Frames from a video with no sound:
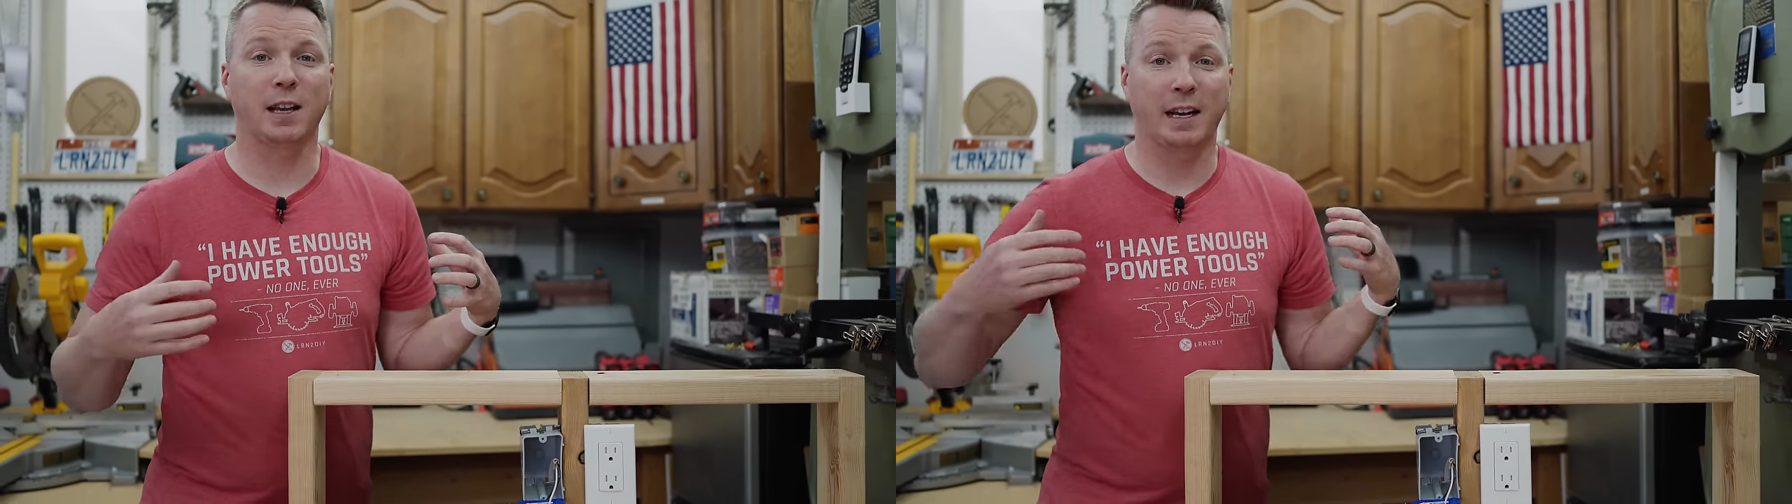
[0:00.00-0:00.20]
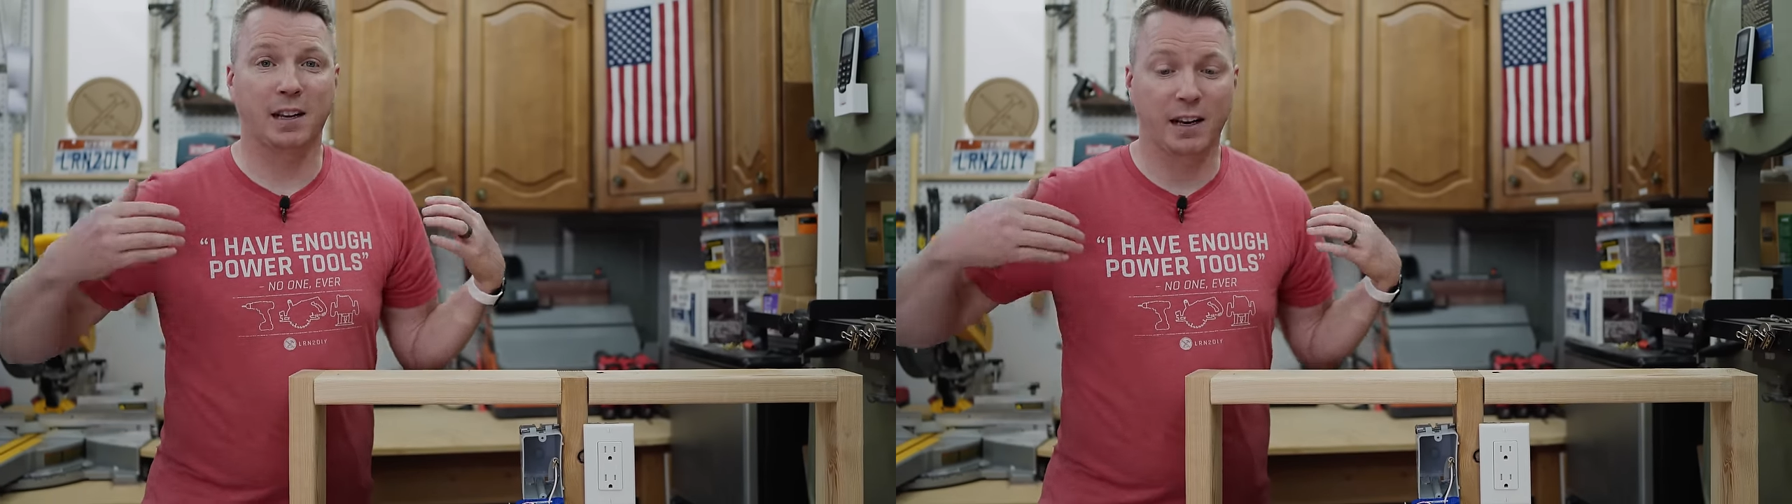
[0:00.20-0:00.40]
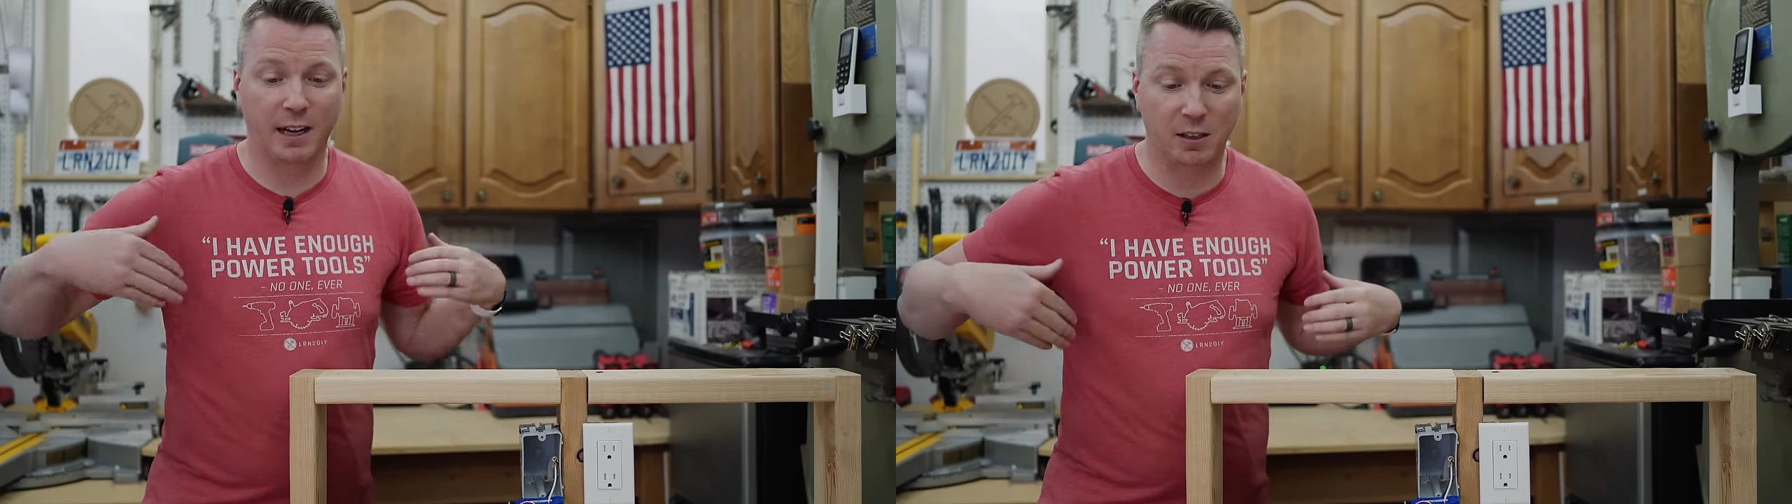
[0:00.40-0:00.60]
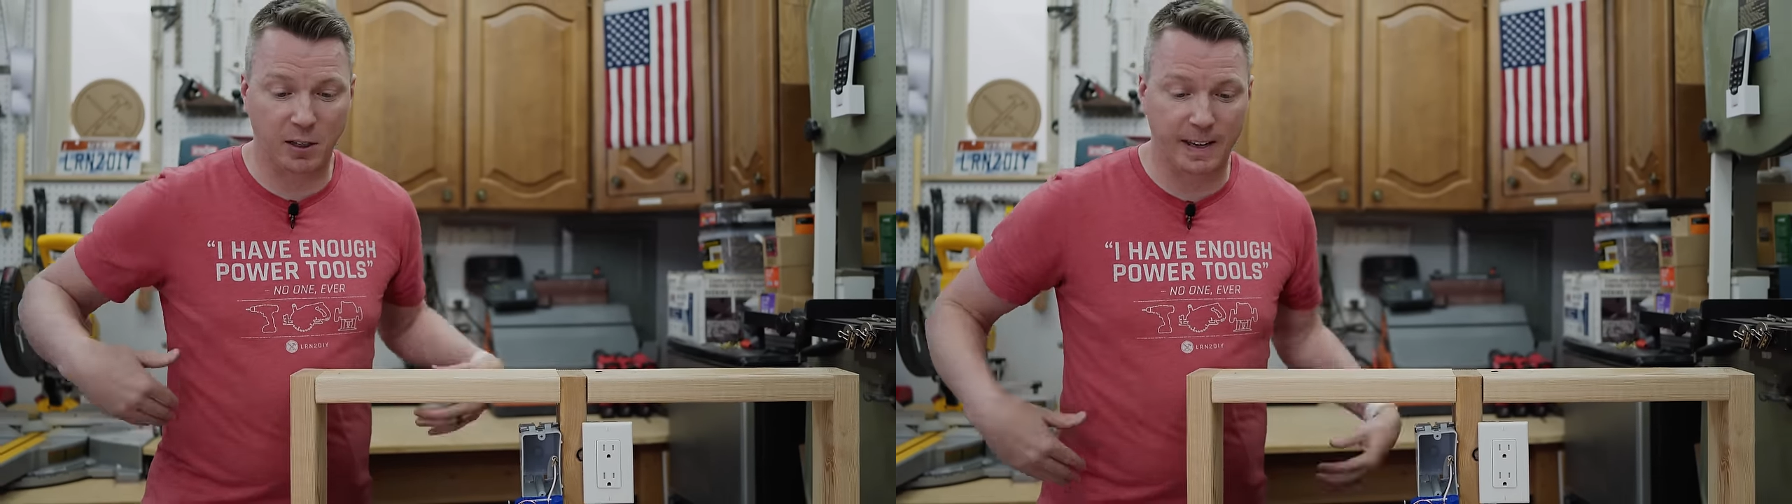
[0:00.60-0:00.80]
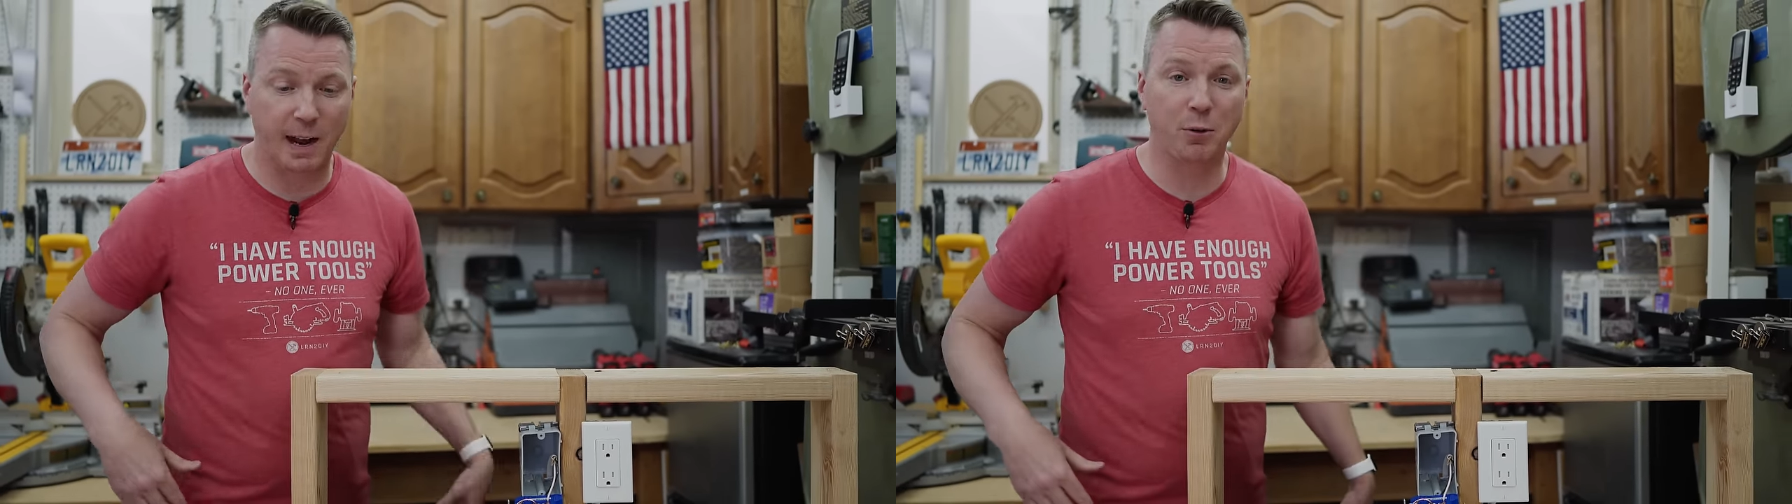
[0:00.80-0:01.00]
and
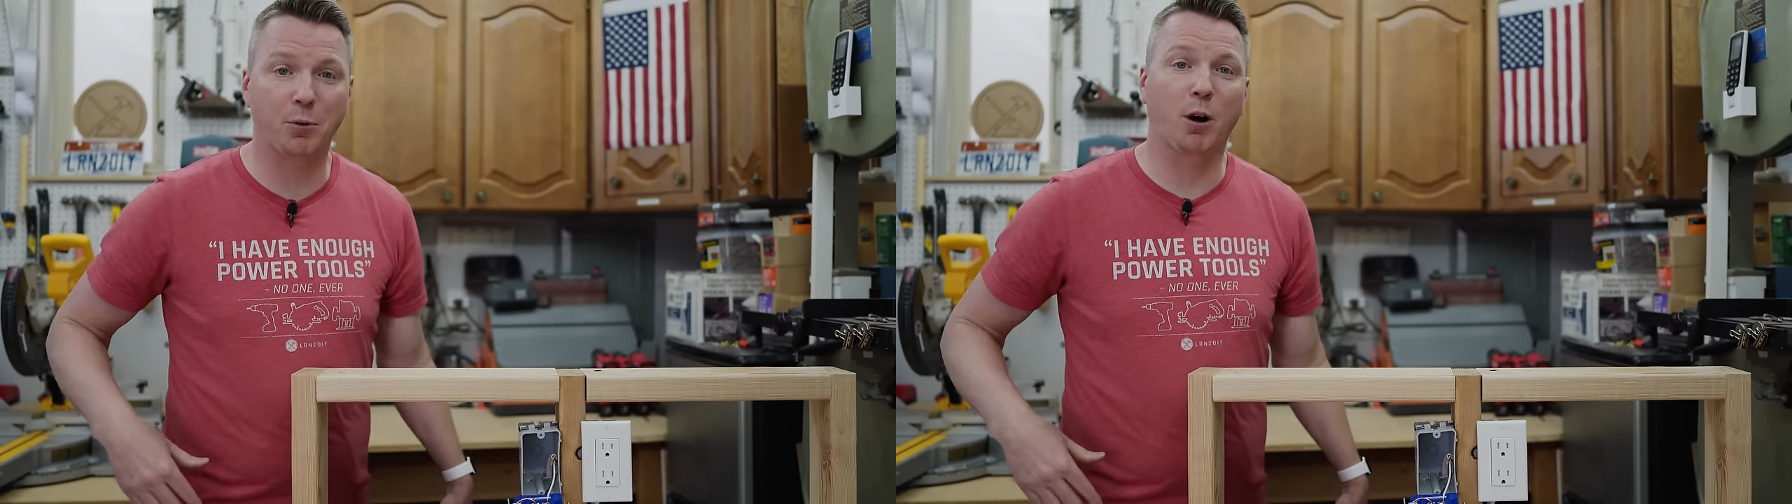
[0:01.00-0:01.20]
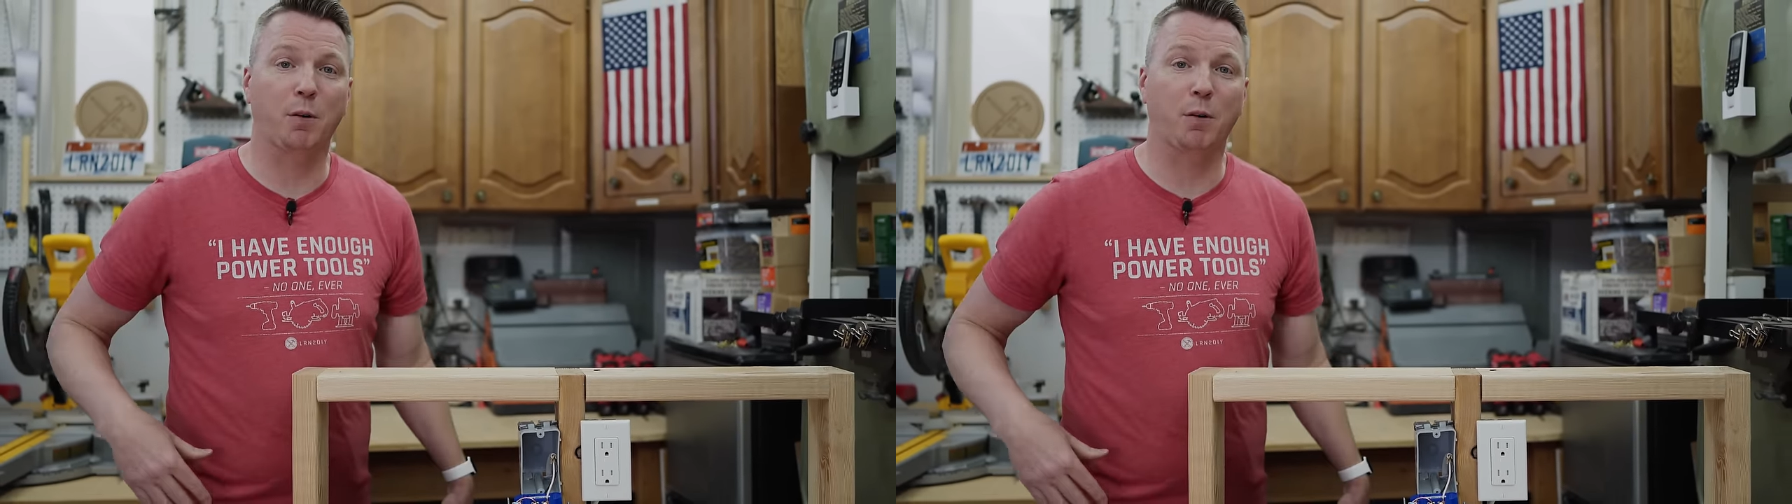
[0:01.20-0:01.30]
connect down through